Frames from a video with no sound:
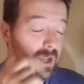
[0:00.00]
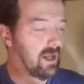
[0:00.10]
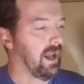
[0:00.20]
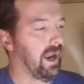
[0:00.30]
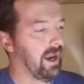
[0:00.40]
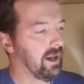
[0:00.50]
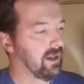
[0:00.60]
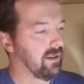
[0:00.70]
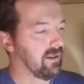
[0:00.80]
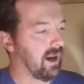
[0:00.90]

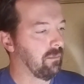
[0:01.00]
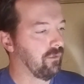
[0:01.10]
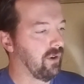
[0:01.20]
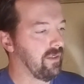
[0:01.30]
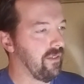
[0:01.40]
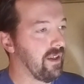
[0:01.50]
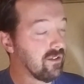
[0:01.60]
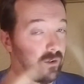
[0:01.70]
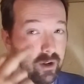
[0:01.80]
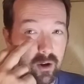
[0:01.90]
And I'm afraid that that's
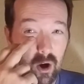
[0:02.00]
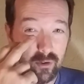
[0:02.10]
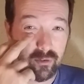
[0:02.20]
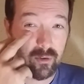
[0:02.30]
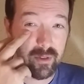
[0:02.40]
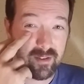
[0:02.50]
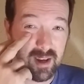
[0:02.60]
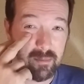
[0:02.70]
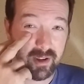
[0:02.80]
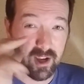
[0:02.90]
going to also do the
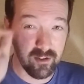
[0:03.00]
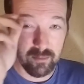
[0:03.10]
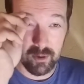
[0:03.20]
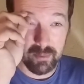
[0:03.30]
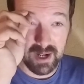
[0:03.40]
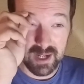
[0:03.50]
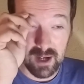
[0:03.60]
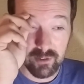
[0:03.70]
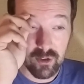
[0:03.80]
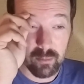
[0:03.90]
same to the customer, but I kind
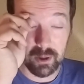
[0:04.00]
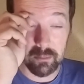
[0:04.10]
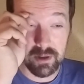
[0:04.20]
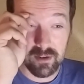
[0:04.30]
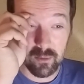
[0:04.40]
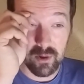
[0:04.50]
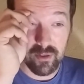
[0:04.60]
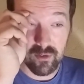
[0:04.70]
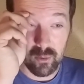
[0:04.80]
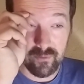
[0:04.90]
of experimented with
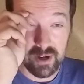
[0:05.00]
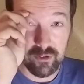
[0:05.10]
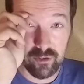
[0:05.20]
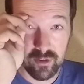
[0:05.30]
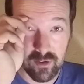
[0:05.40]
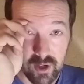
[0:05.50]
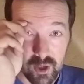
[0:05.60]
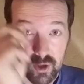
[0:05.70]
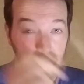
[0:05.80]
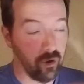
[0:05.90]
this. So if I just
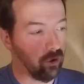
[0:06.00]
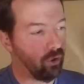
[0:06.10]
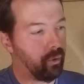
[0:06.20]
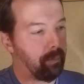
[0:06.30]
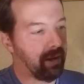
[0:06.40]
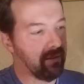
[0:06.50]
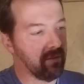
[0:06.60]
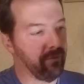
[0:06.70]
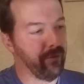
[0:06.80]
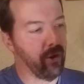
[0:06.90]
glue a piece
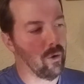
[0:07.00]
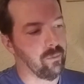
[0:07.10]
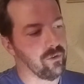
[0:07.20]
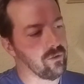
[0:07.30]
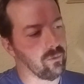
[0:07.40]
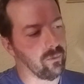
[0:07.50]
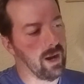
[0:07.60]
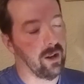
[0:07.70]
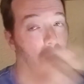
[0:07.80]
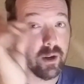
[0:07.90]
of foam just
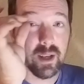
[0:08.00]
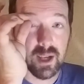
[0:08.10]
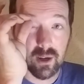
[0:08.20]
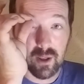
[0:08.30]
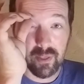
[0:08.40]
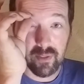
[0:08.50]
right along in here, I think